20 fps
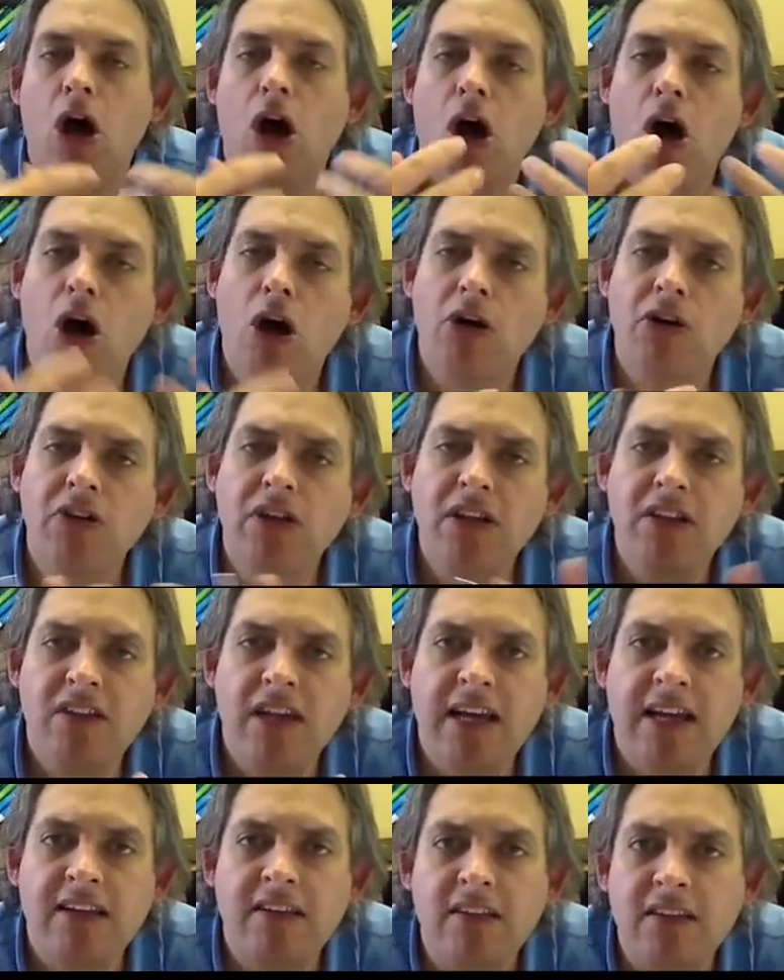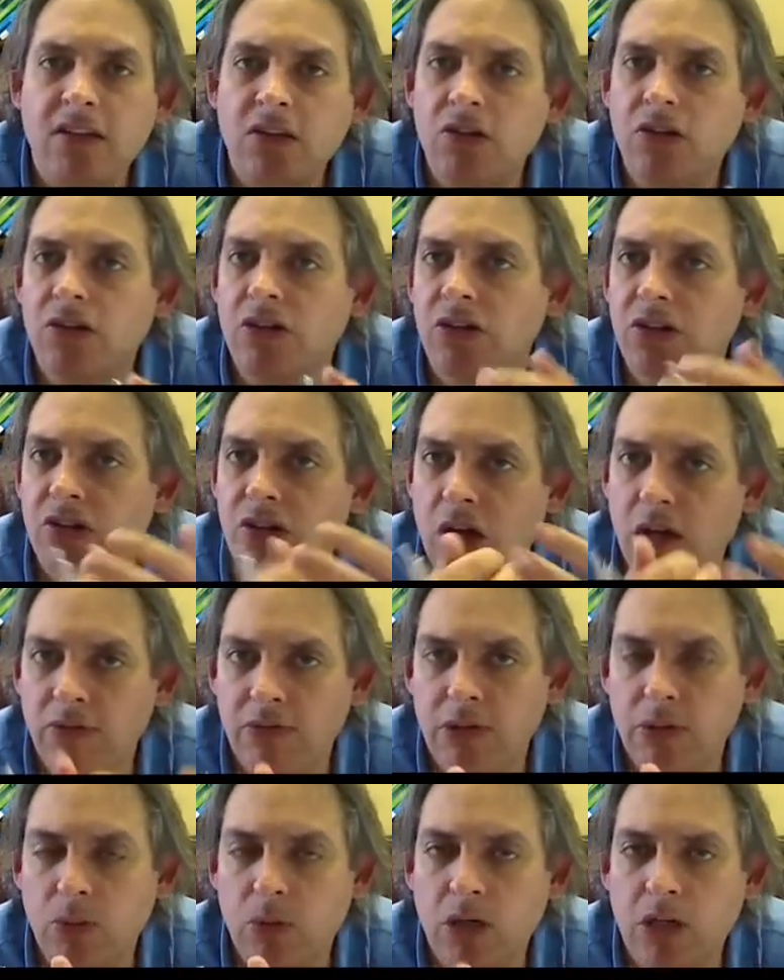All these acids are dissolved
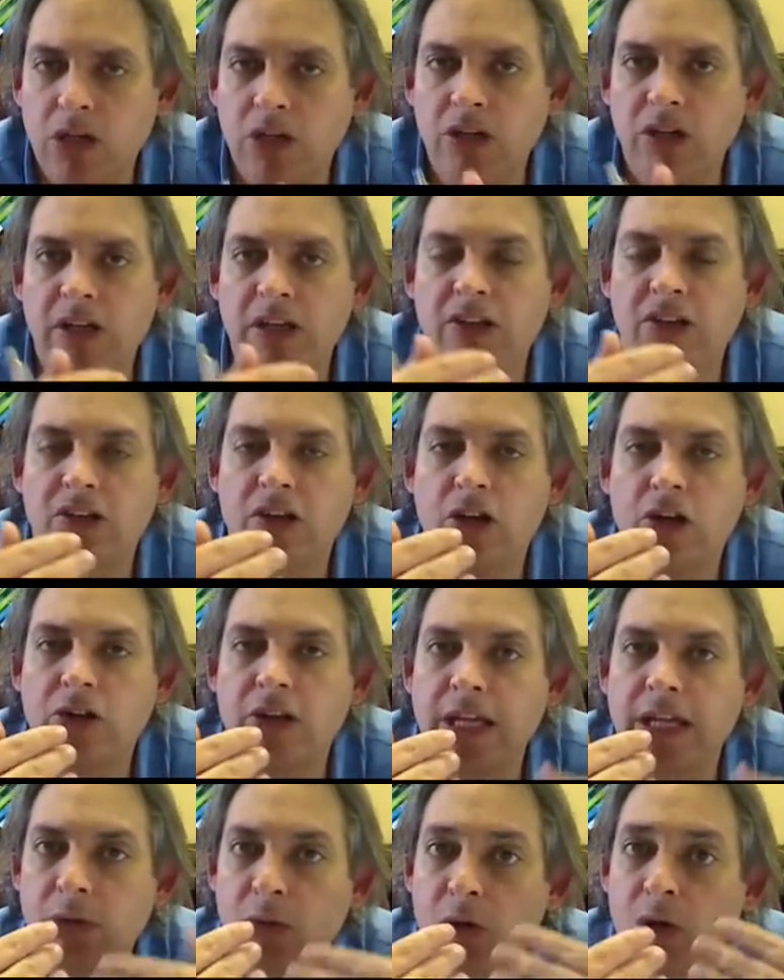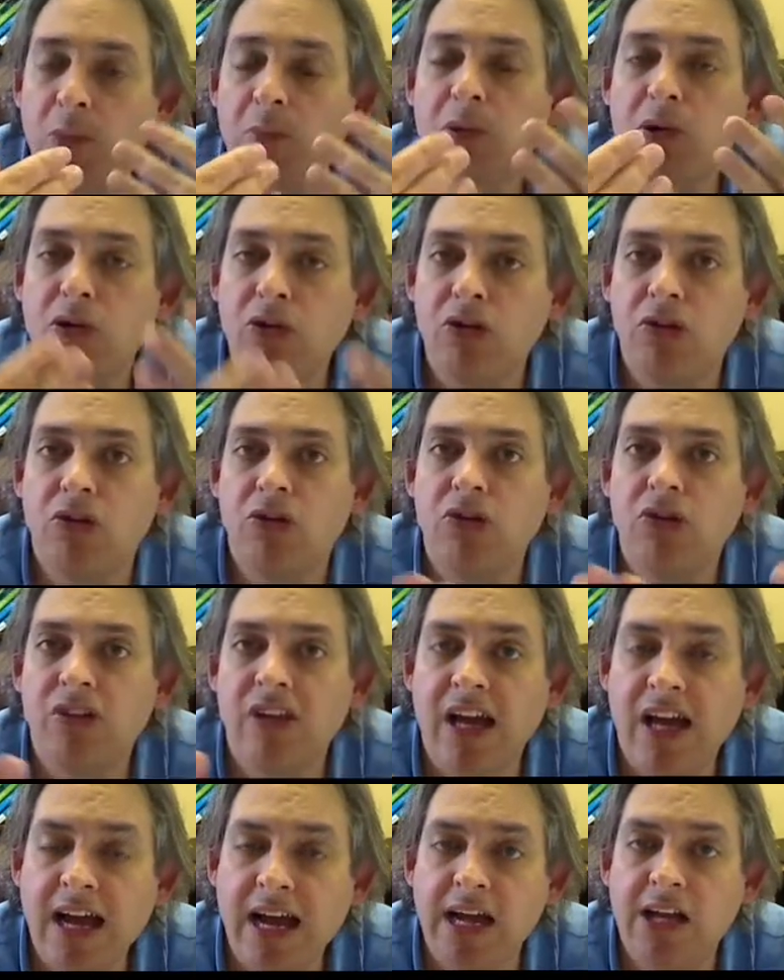in water, and so they will produce
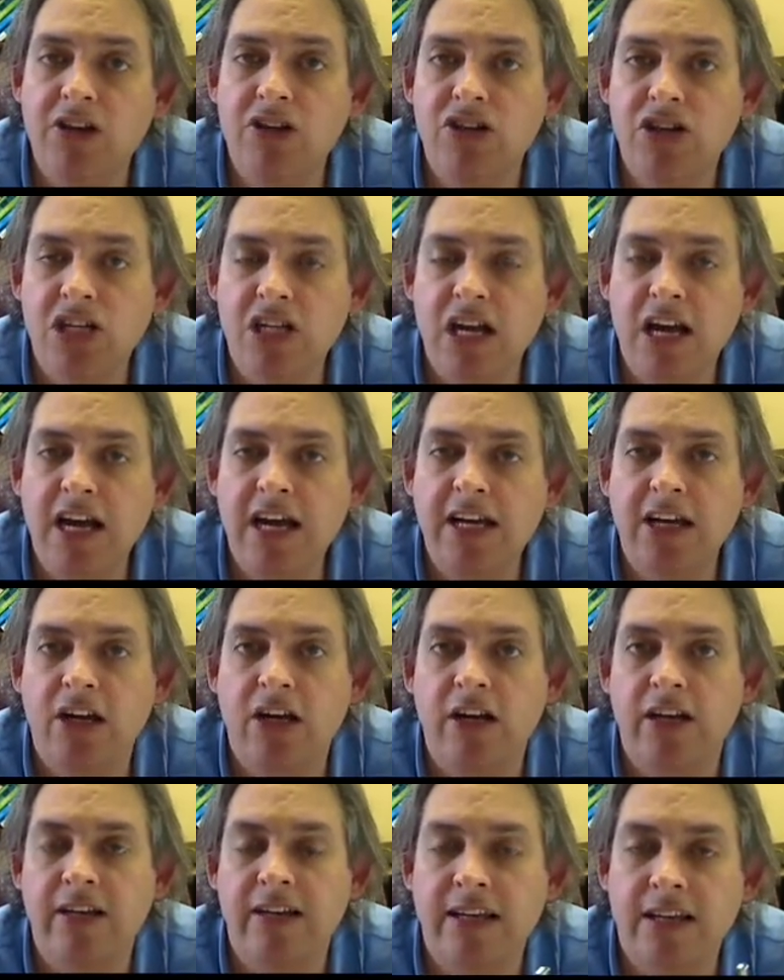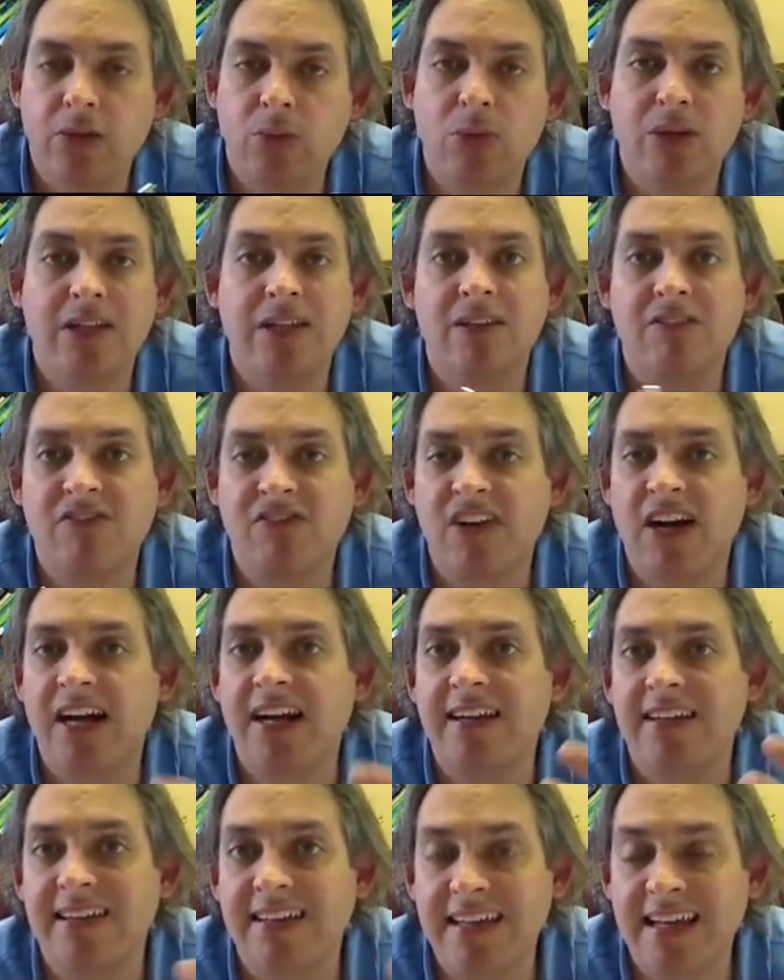the hydrogen ion. That's what
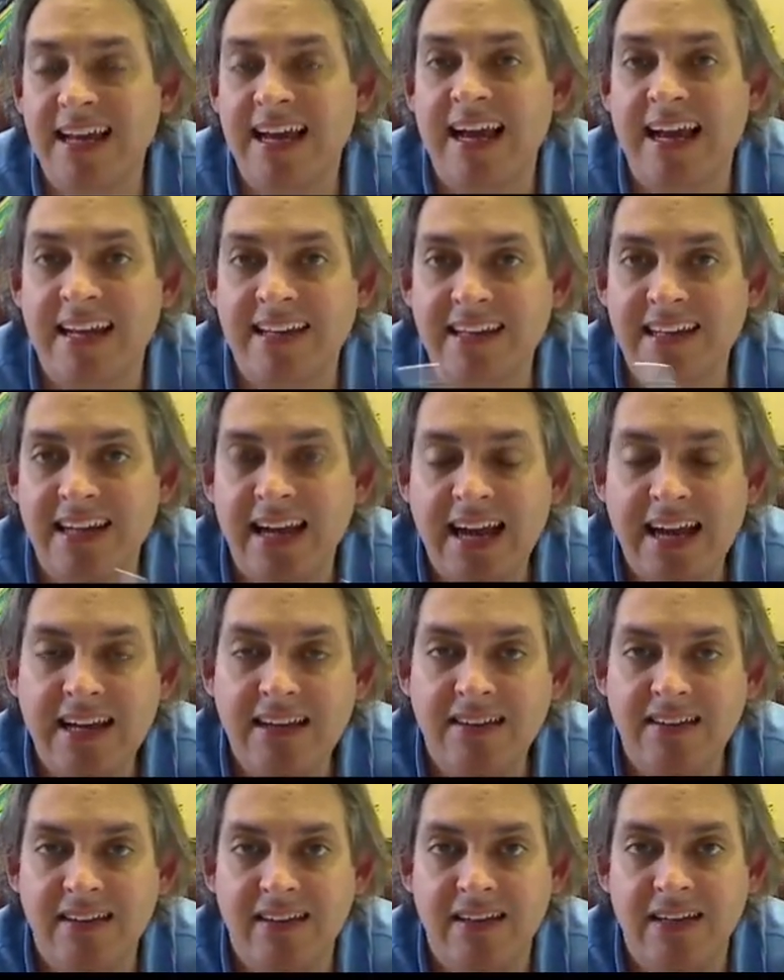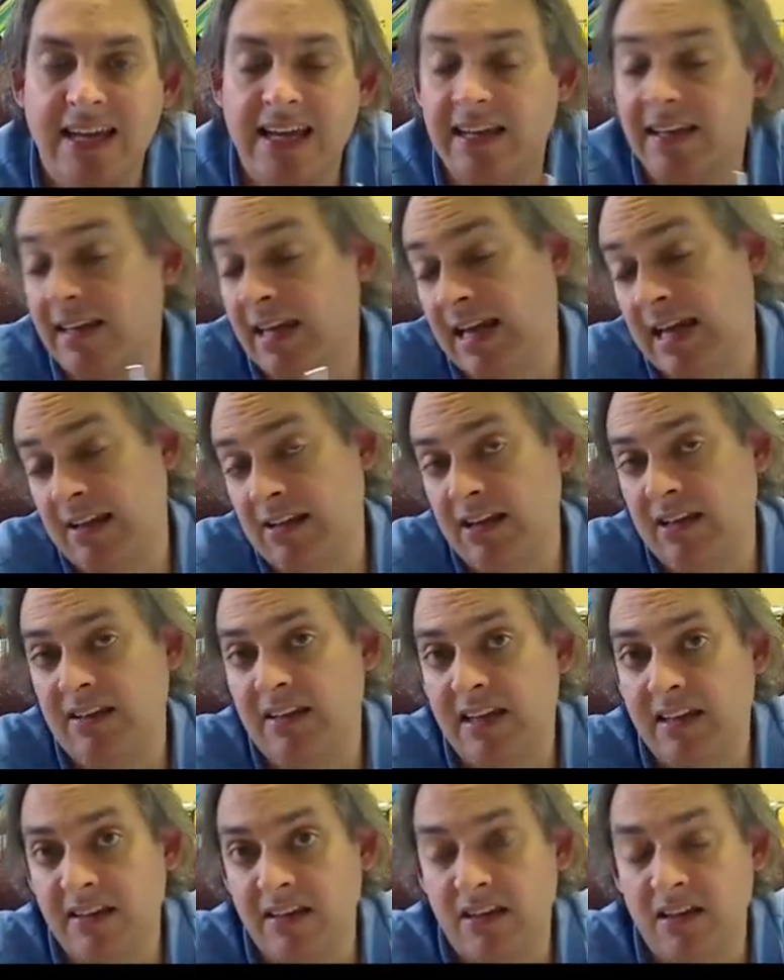defines it as an acid, at least
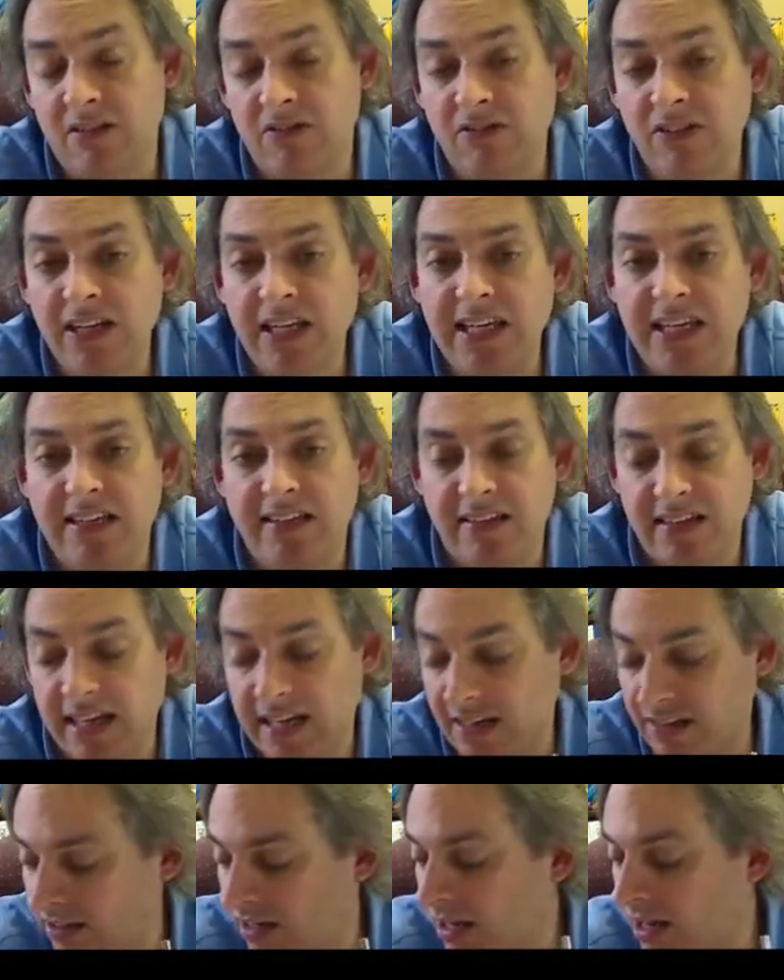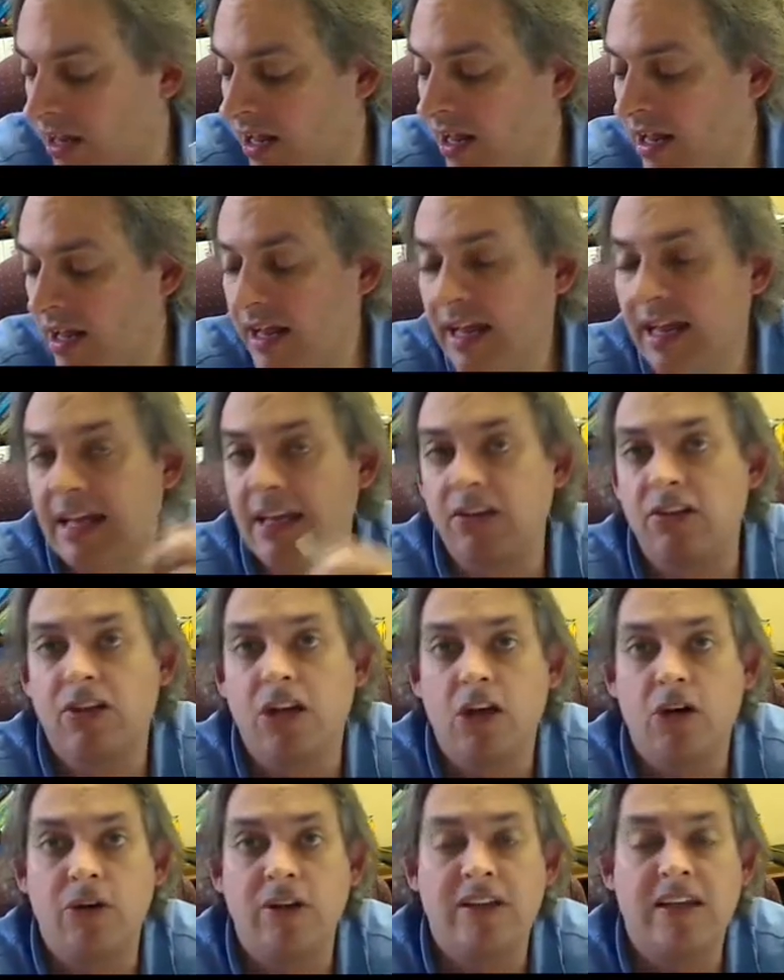as an areneous acid. And
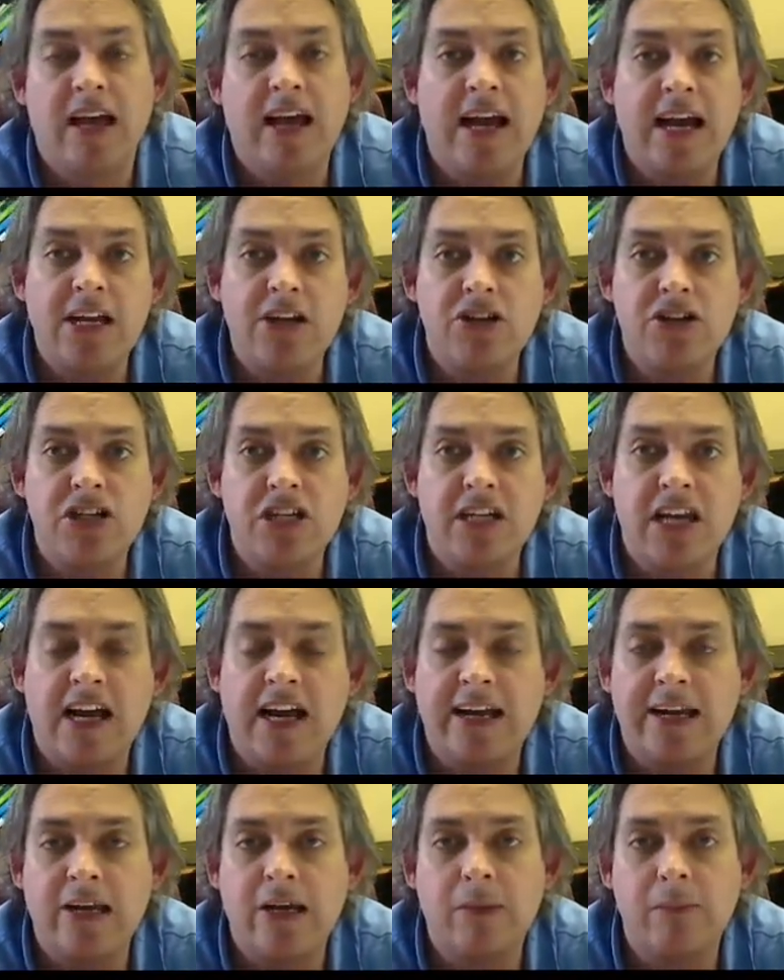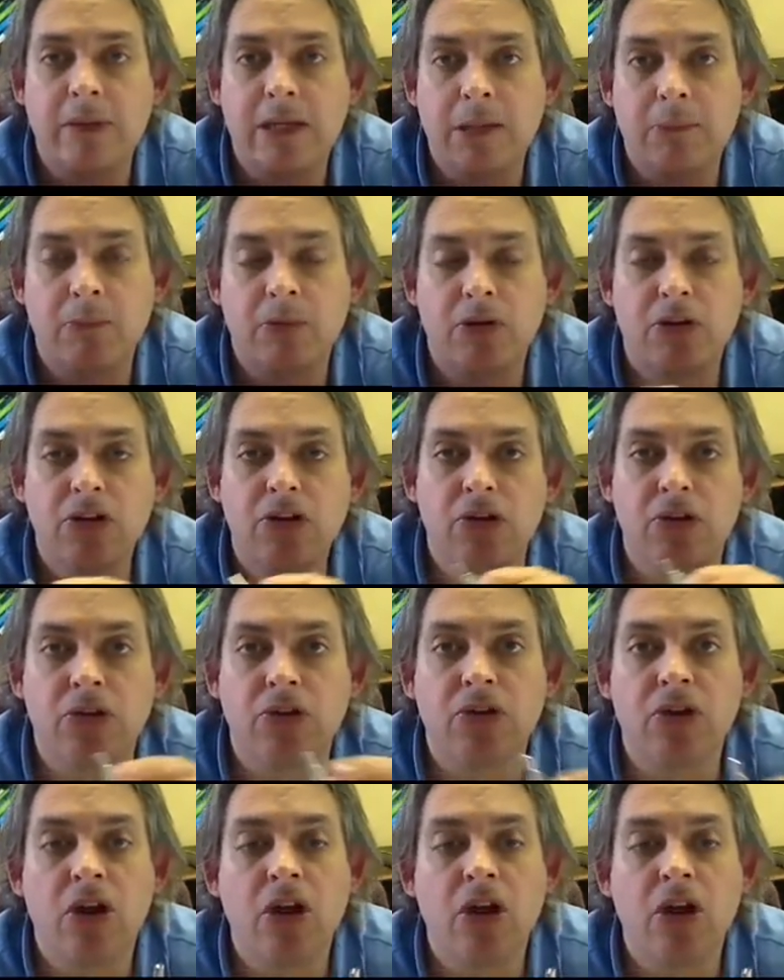so the hydrogen ion being produced.